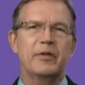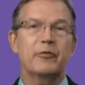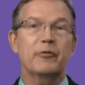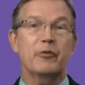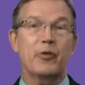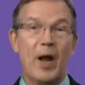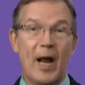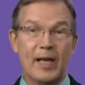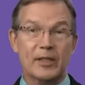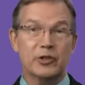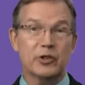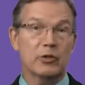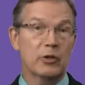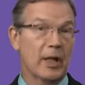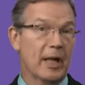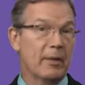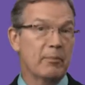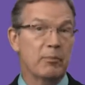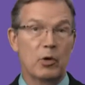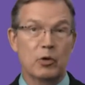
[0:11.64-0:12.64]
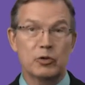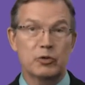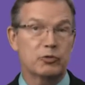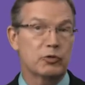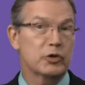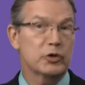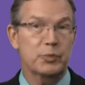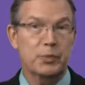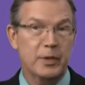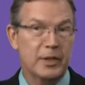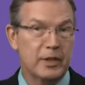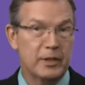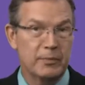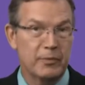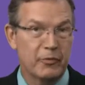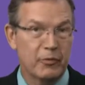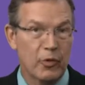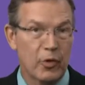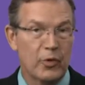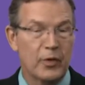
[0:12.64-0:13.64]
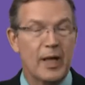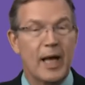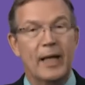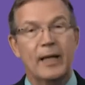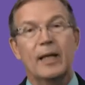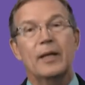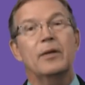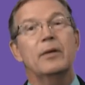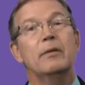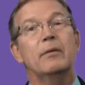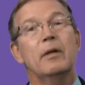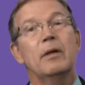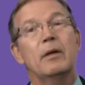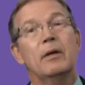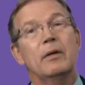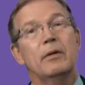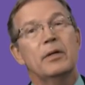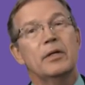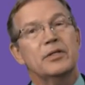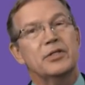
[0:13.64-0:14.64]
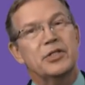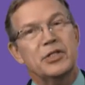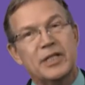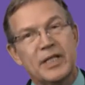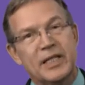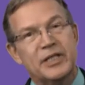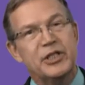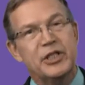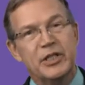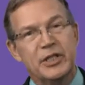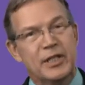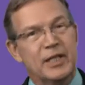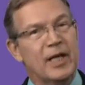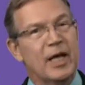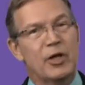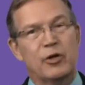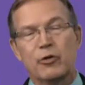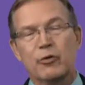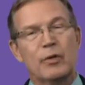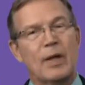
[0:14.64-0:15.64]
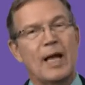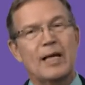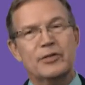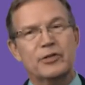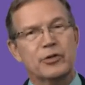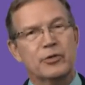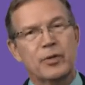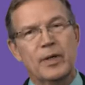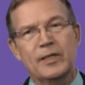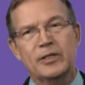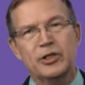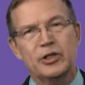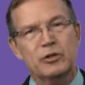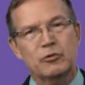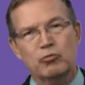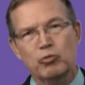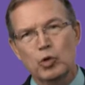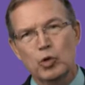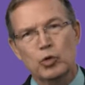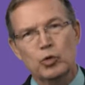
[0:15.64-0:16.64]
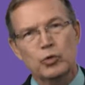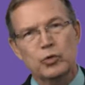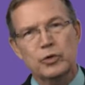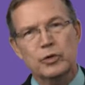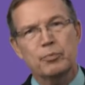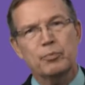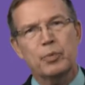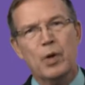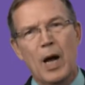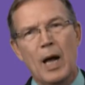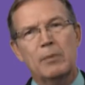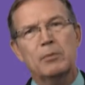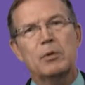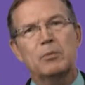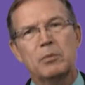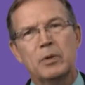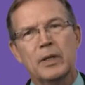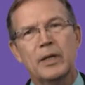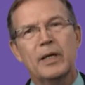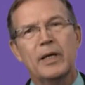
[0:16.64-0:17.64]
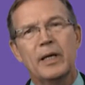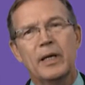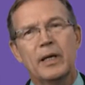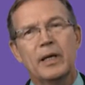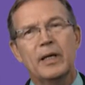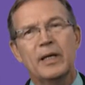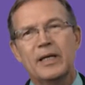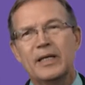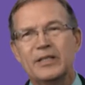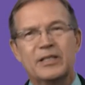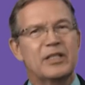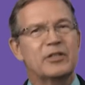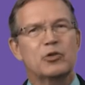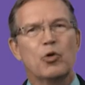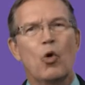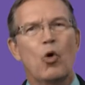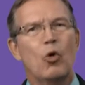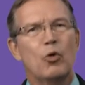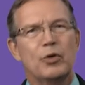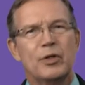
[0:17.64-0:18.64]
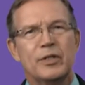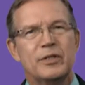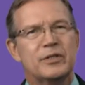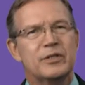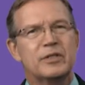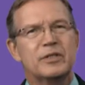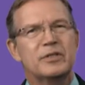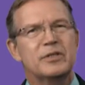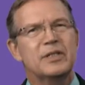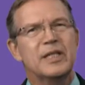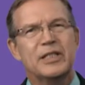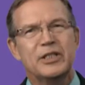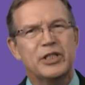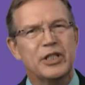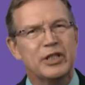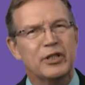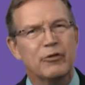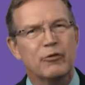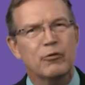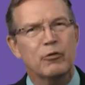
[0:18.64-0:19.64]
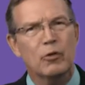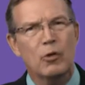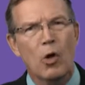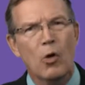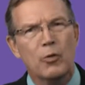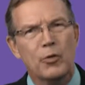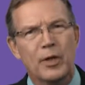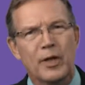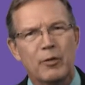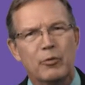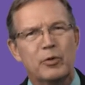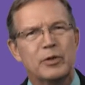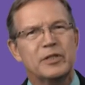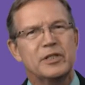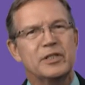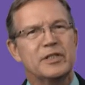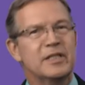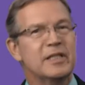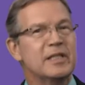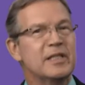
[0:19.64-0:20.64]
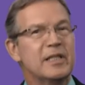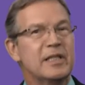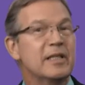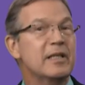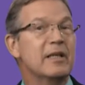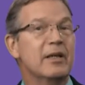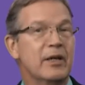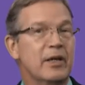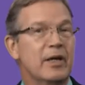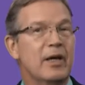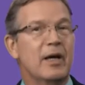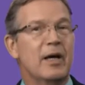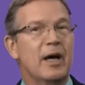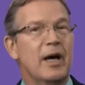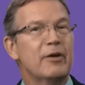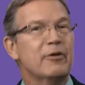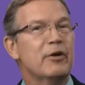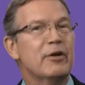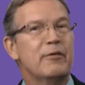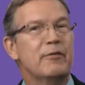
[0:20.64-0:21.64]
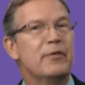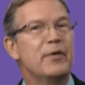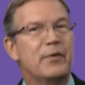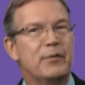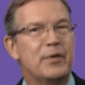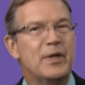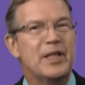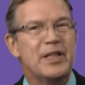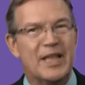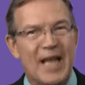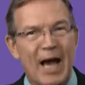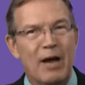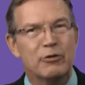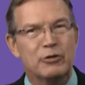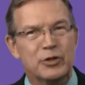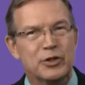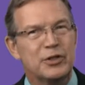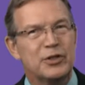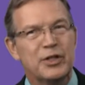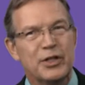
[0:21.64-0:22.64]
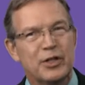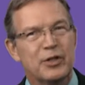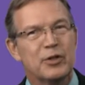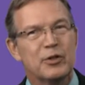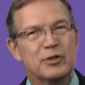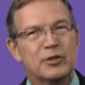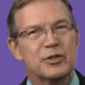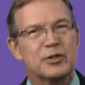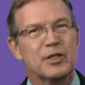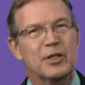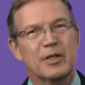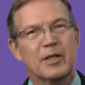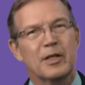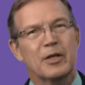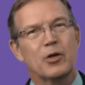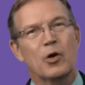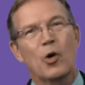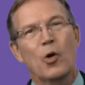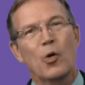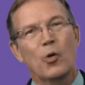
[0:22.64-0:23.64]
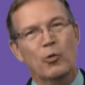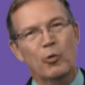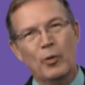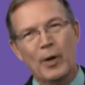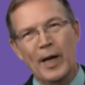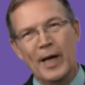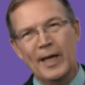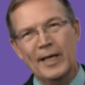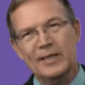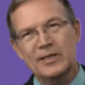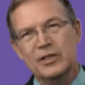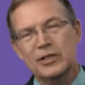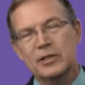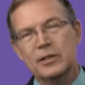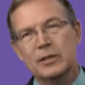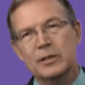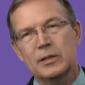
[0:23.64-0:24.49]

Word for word: that fractured leg bones were splinted before that, and that stitching together of laceration wounds probably is as old as stitching of clothing, which is in the 150,000 years ago range.